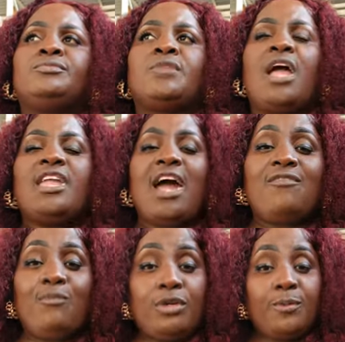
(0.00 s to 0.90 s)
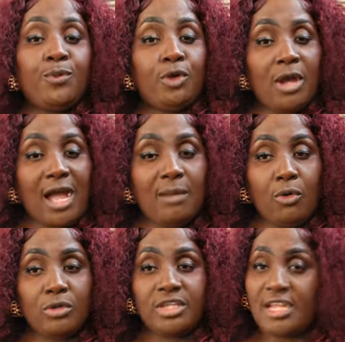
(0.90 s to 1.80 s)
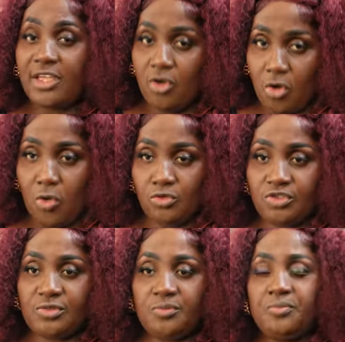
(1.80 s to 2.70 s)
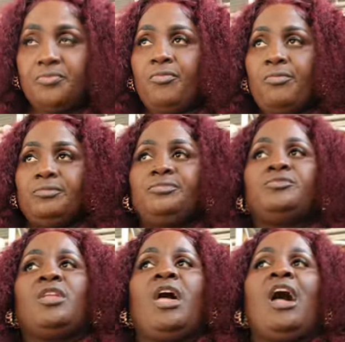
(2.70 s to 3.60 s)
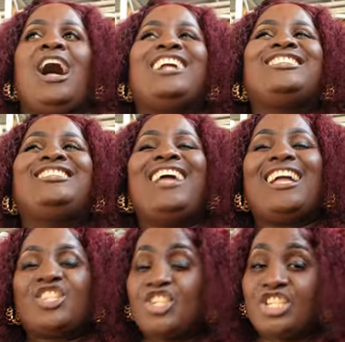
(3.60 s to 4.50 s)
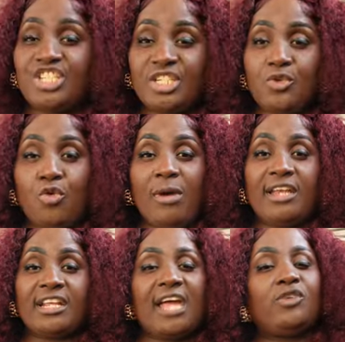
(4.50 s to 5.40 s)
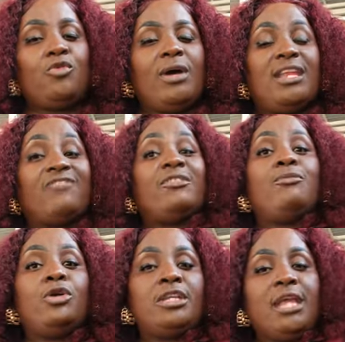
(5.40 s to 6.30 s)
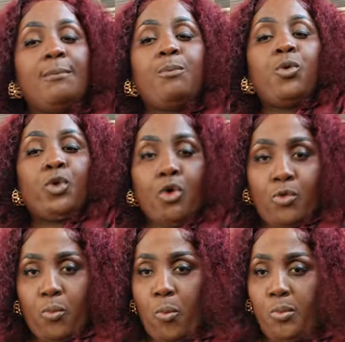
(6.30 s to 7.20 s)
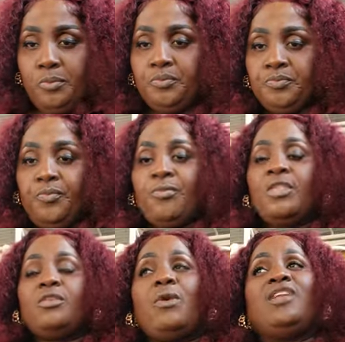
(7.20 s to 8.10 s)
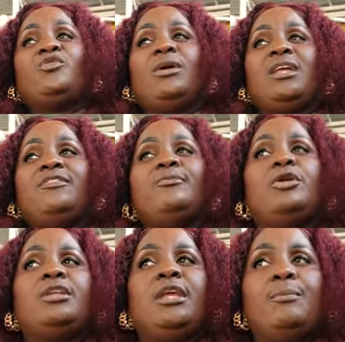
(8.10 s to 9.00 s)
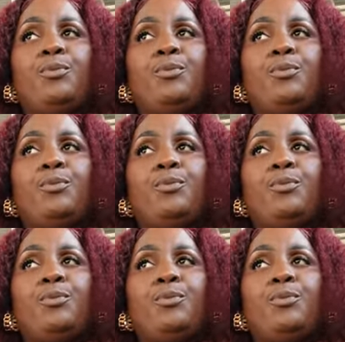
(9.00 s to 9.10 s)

And you have money put on all about in your house. And that she see the woman, because the woman have the money then put on. The white woman have the money then